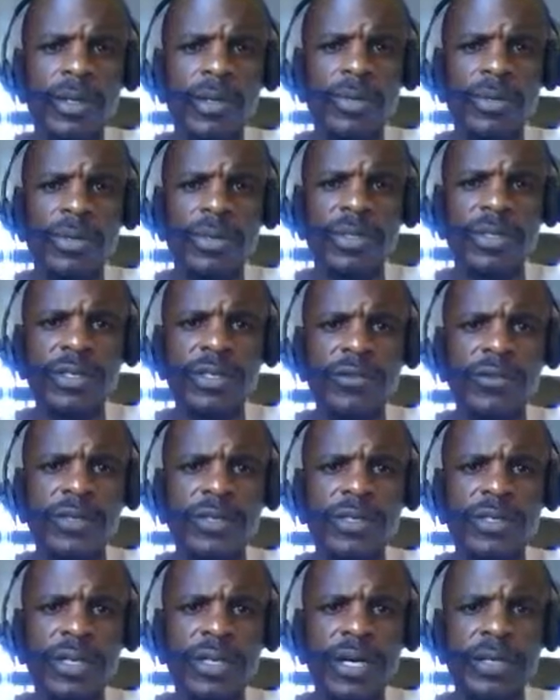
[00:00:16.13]
Pacific
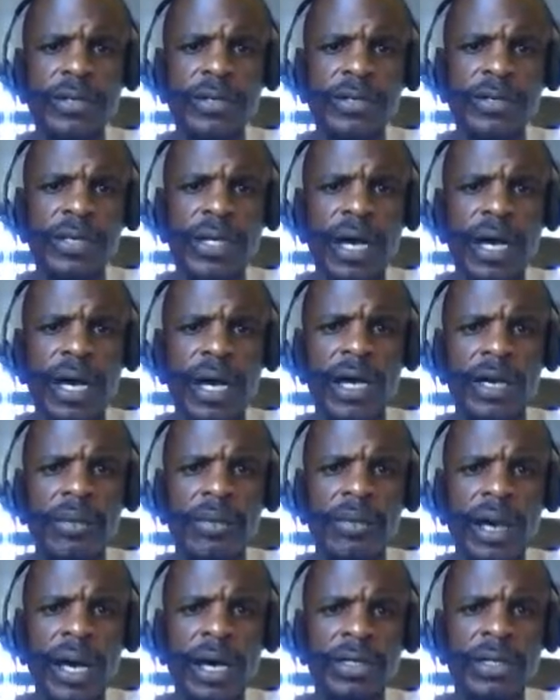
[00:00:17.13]
Standard Time
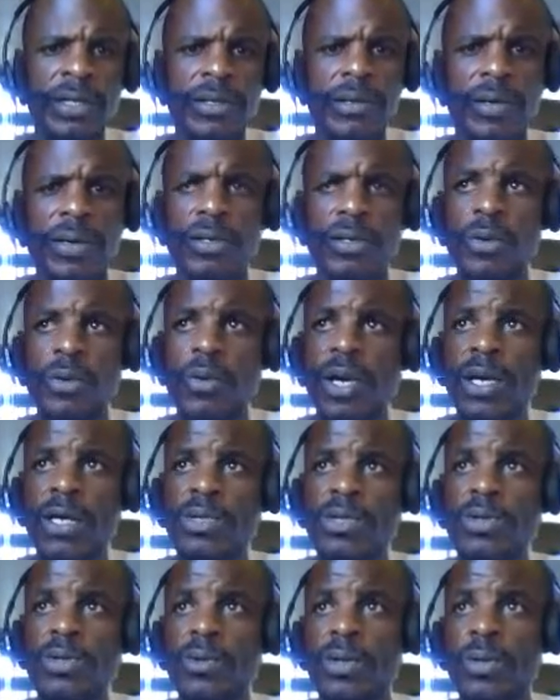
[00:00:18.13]
out here on the
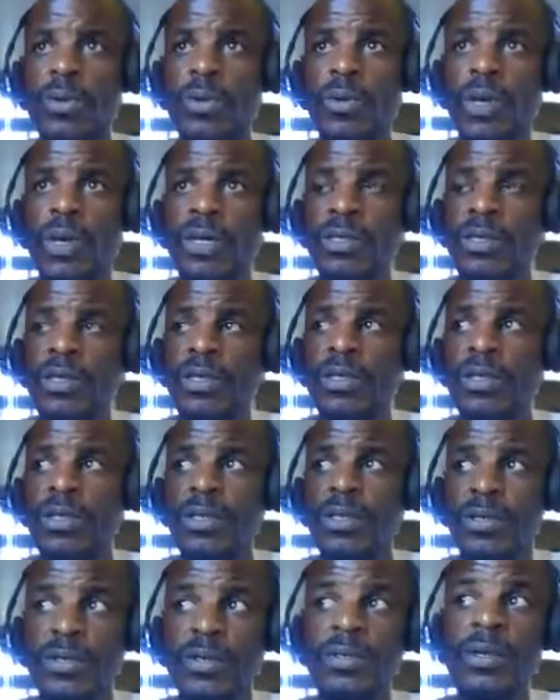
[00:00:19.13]
west, where the west
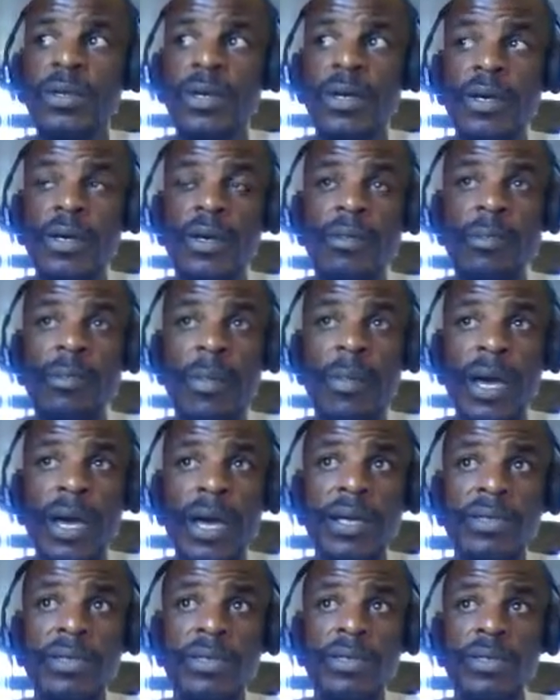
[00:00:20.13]
is
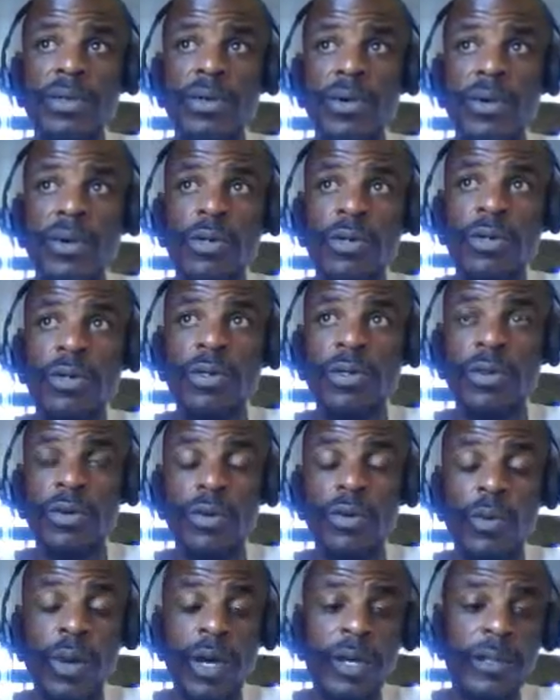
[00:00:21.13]
best according to the
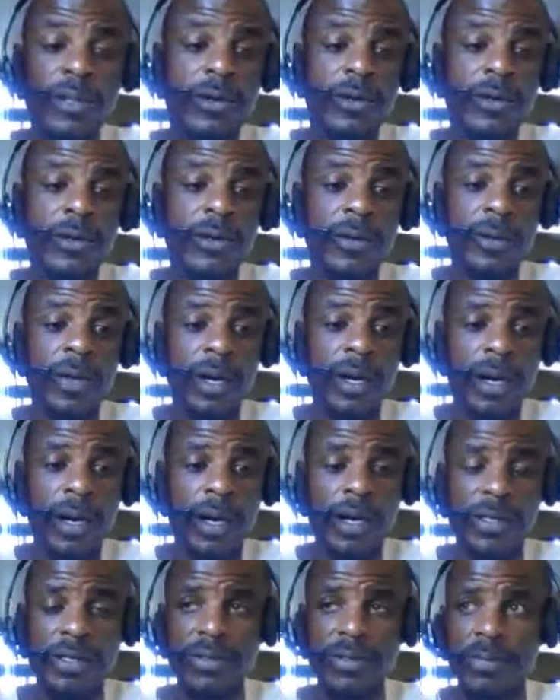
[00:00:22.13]
weather.
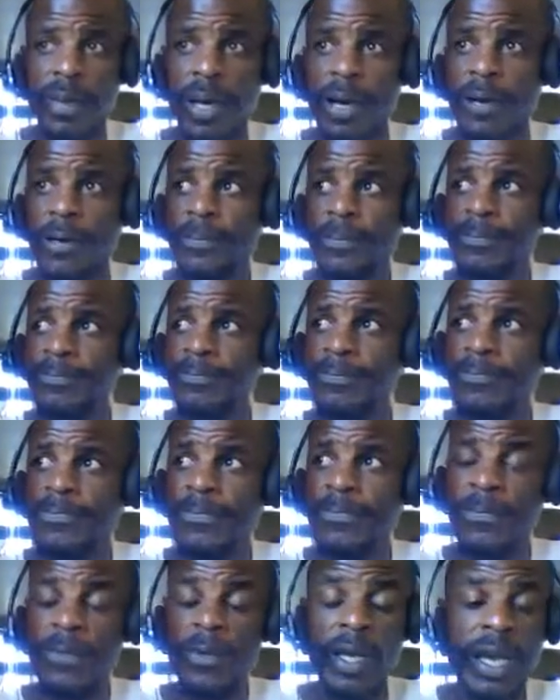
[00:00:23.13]
It's about
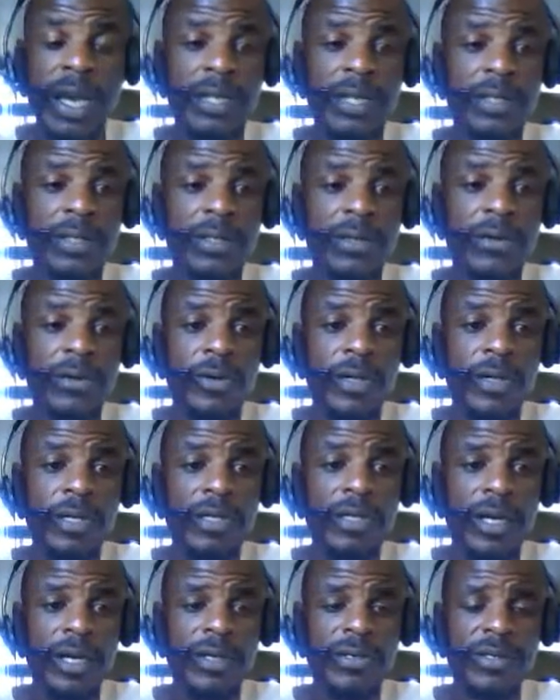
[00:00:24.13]
80 degrees
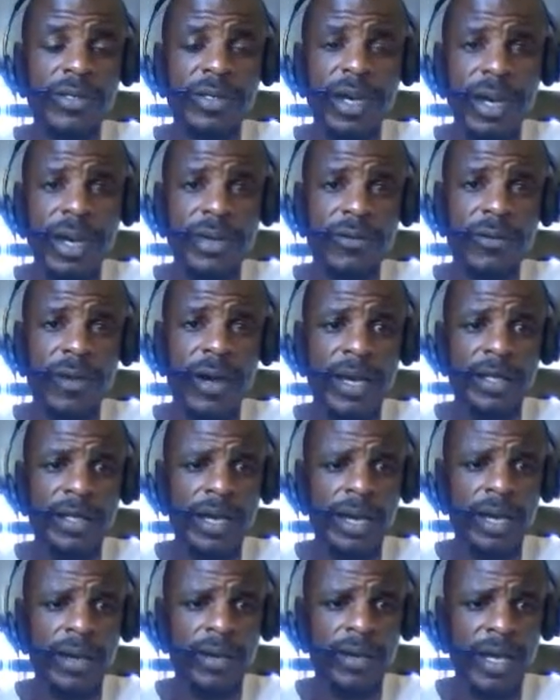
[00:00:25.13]
outside right
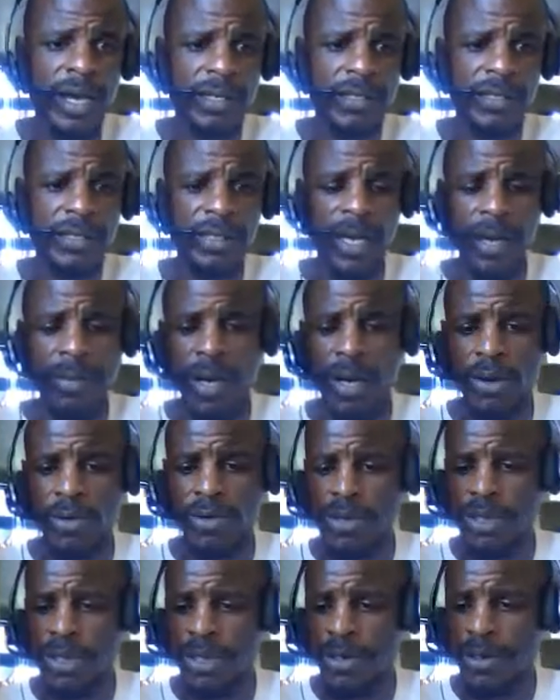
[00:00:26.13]
now. Last time I
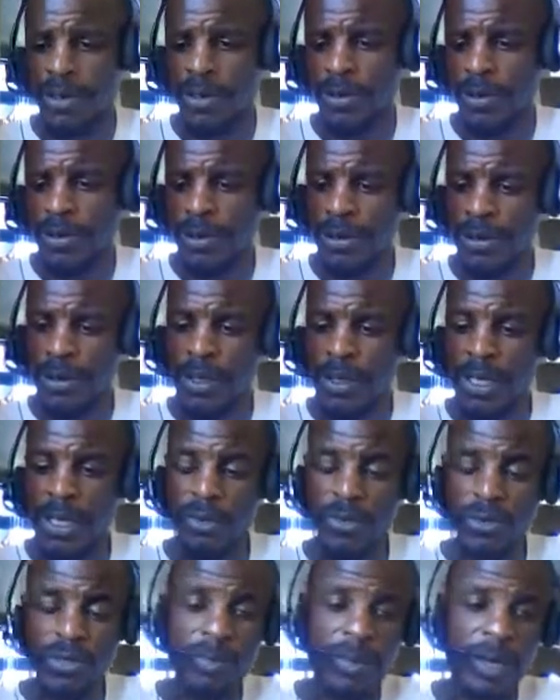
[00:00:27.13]
was here, it
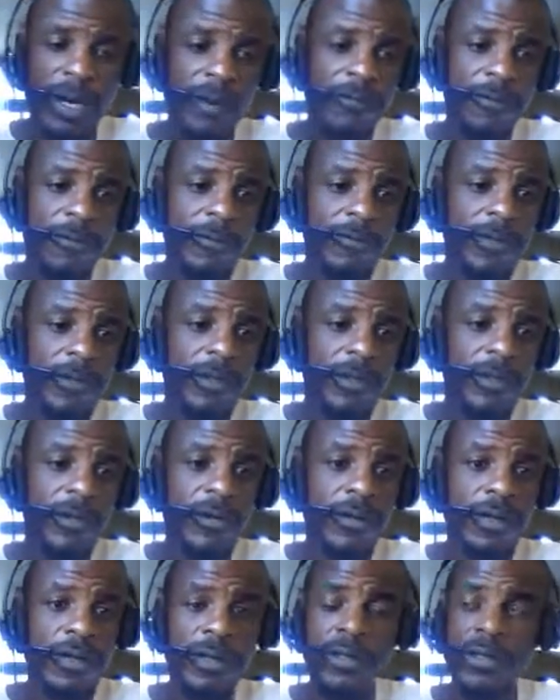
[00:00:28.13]
was about 50
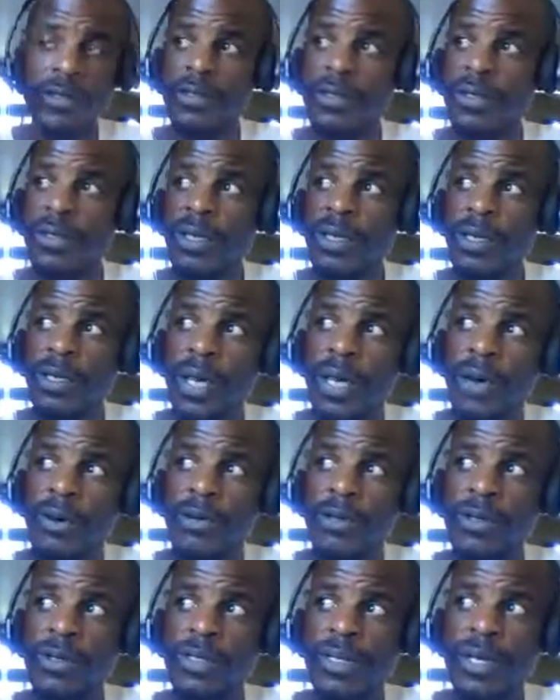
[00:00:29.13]
degrees, and that
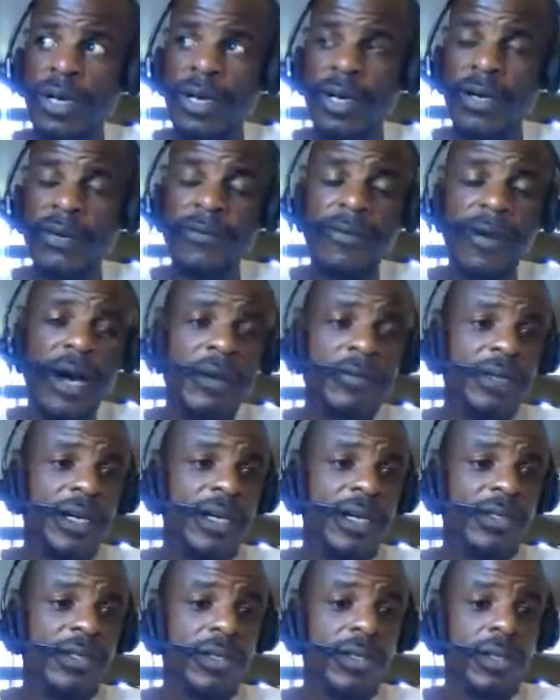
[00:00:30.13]
was 5
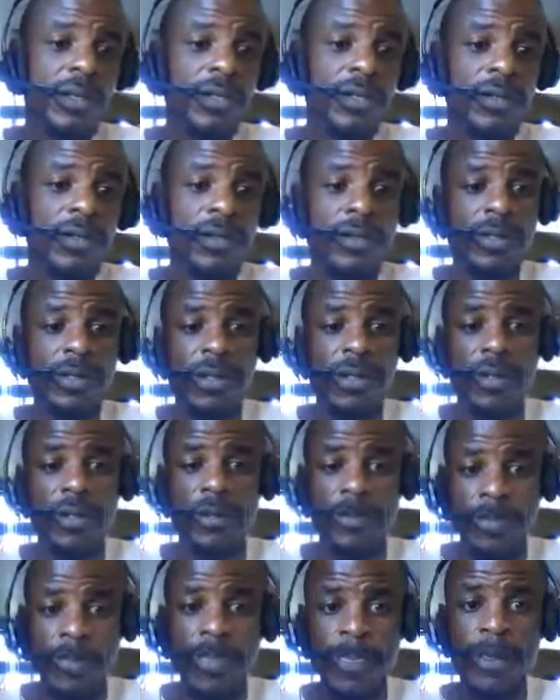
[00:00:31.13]
days ago. So
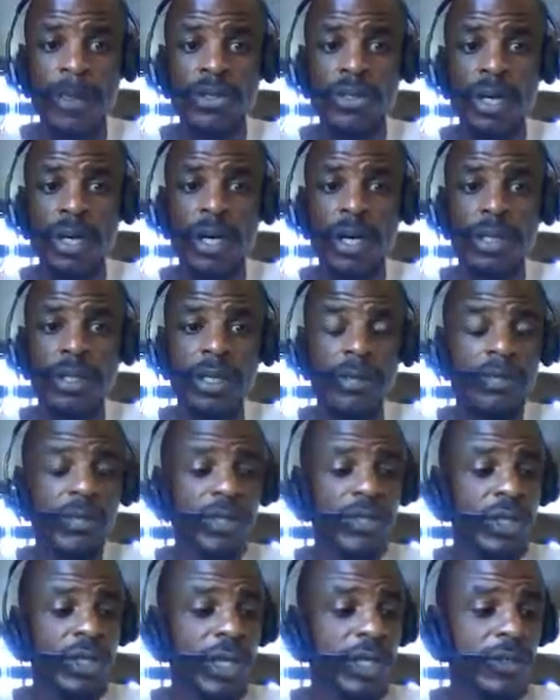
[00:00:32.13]
chalk it up to
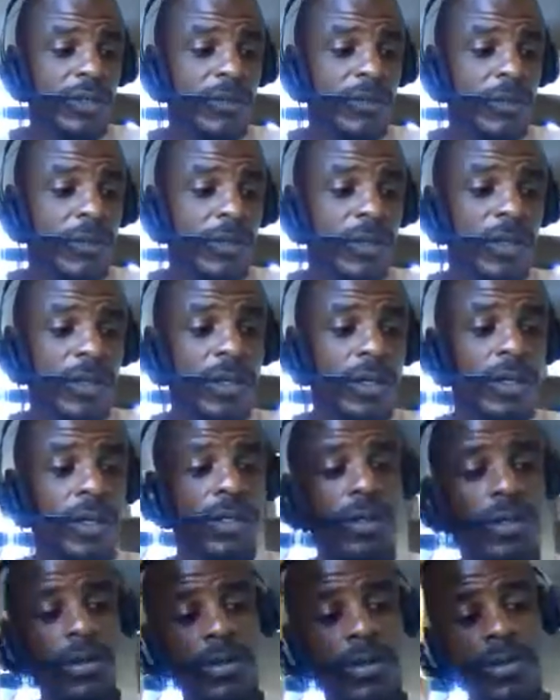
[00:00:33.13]
change for the good.